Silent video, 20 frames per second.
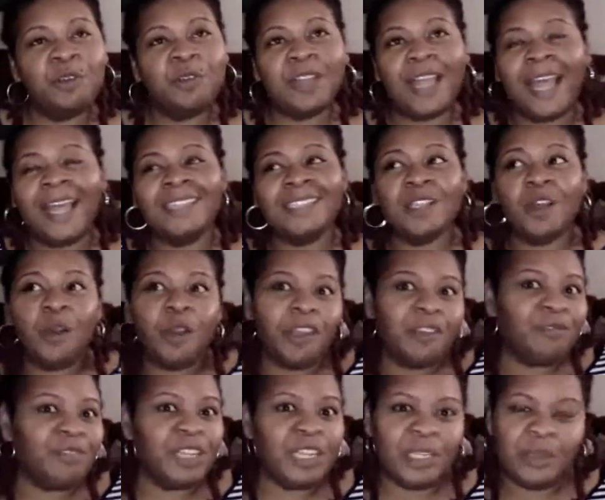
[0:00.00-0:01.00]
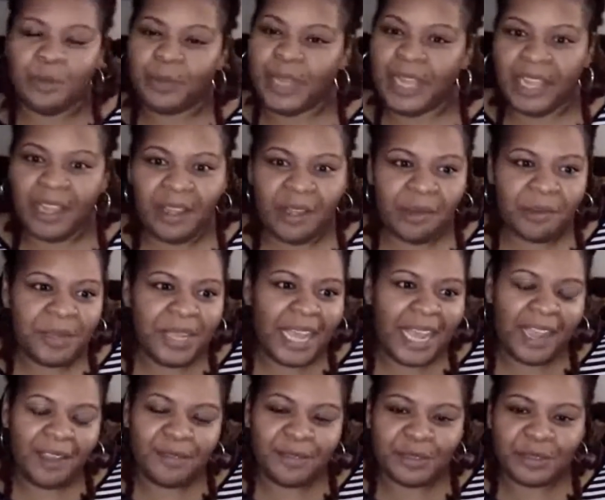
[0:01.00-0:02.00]
that's going really well with
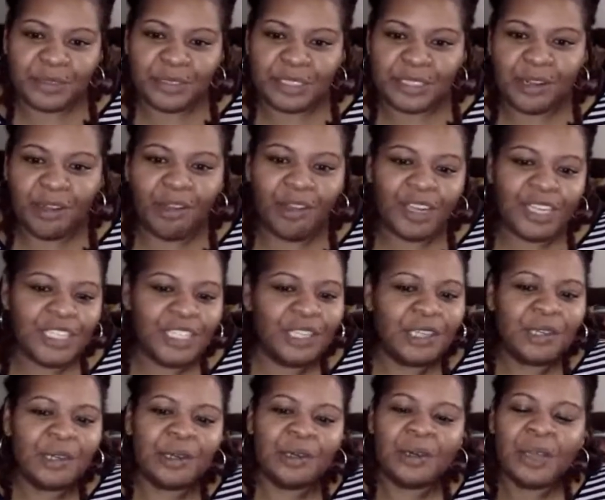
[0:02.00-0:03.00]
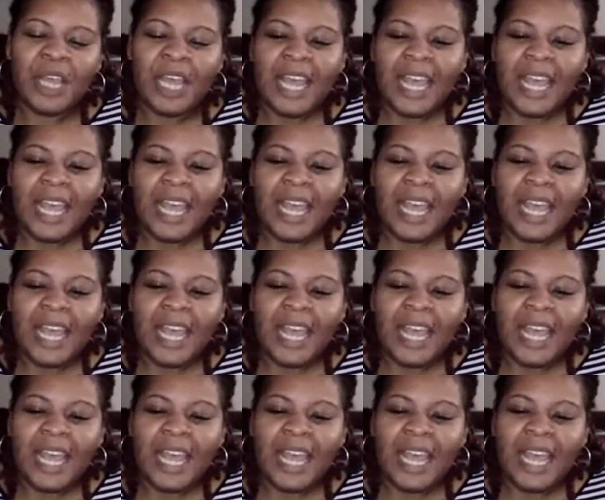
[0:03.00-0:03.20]
Afros and Audio,